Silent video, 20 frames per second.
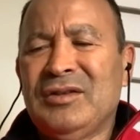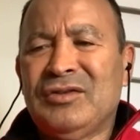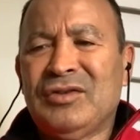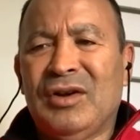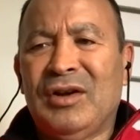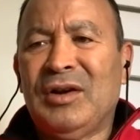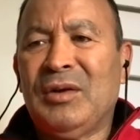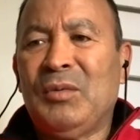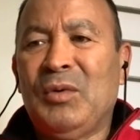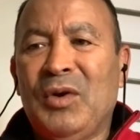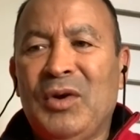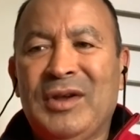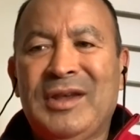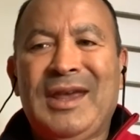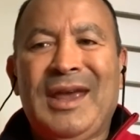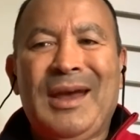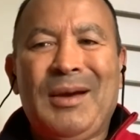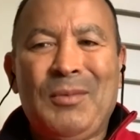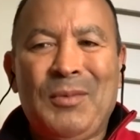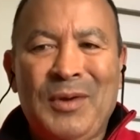trying to
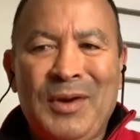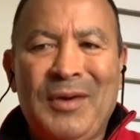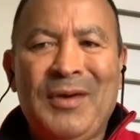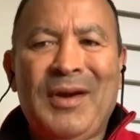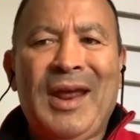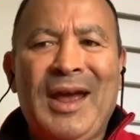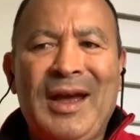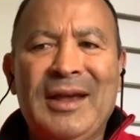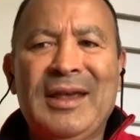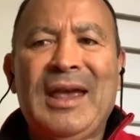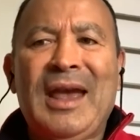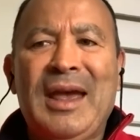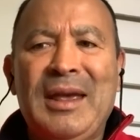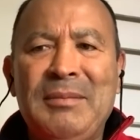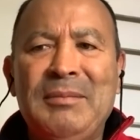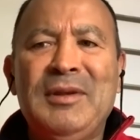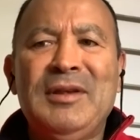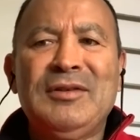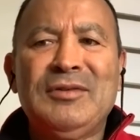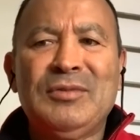work out where our
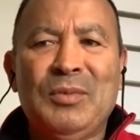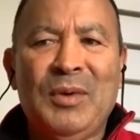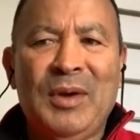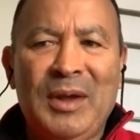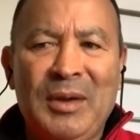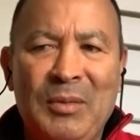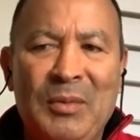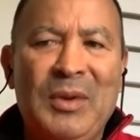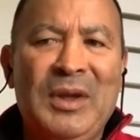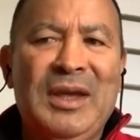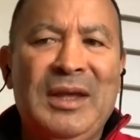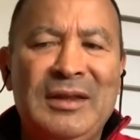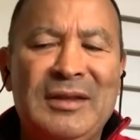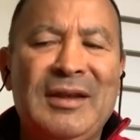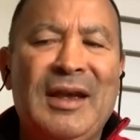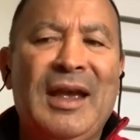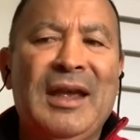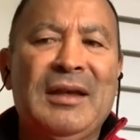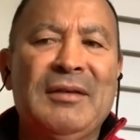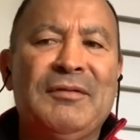game is, where we can
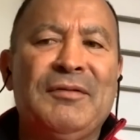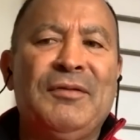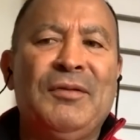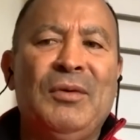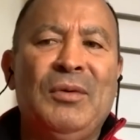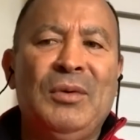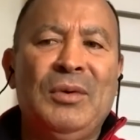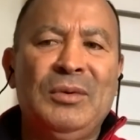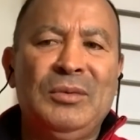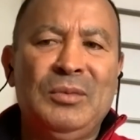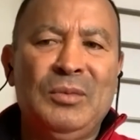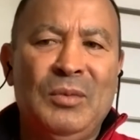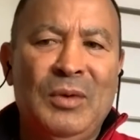take it forward,